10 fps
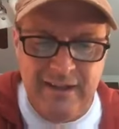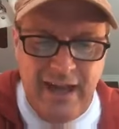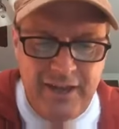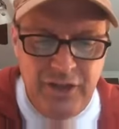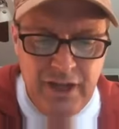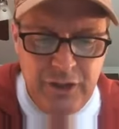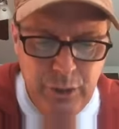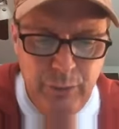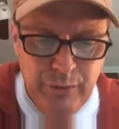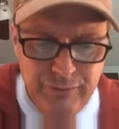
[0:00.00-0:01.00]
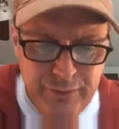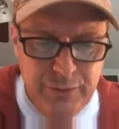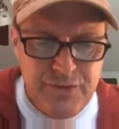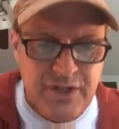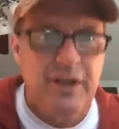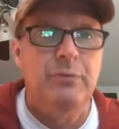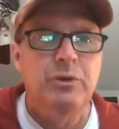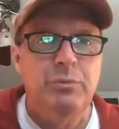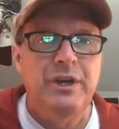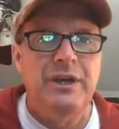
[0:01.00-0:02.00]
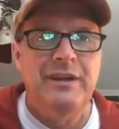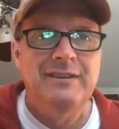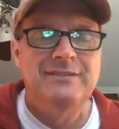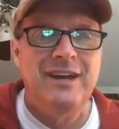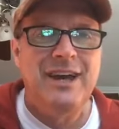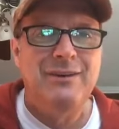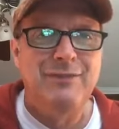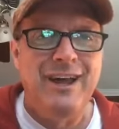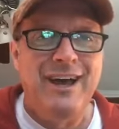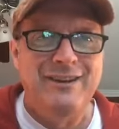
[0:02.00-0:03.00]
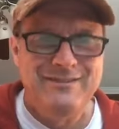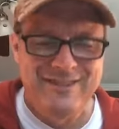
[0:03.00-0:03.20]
and yet you refuse to come to me to have life.